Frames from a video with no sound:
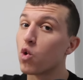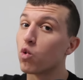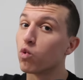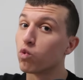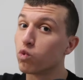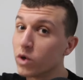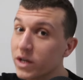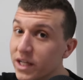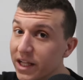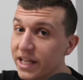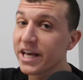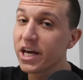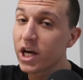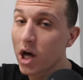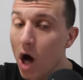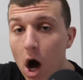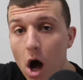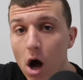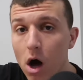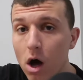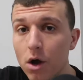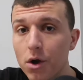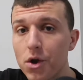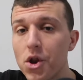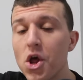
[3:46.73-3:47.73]
really
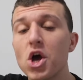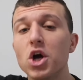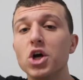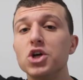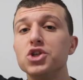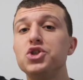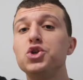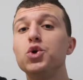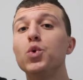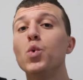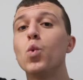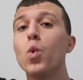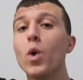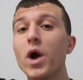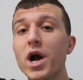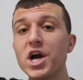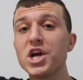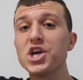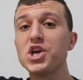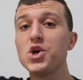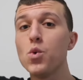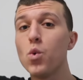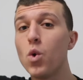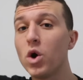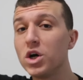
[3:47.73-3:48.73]
gone to where
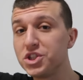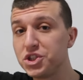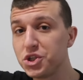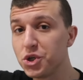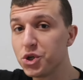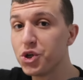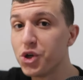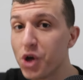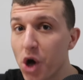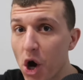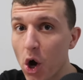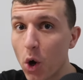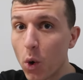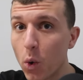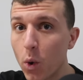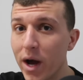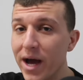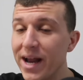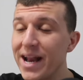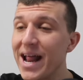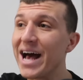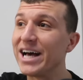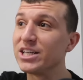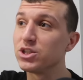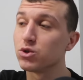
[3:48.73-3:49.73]
you want to go
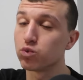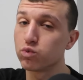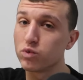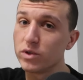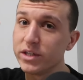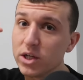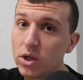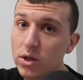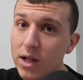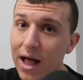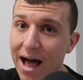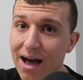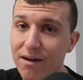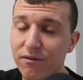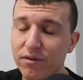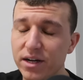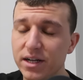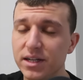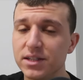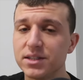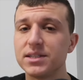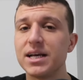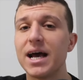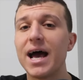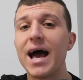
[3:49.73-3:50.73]
and has real
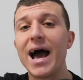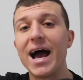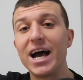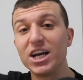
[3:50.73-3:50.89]
evidence,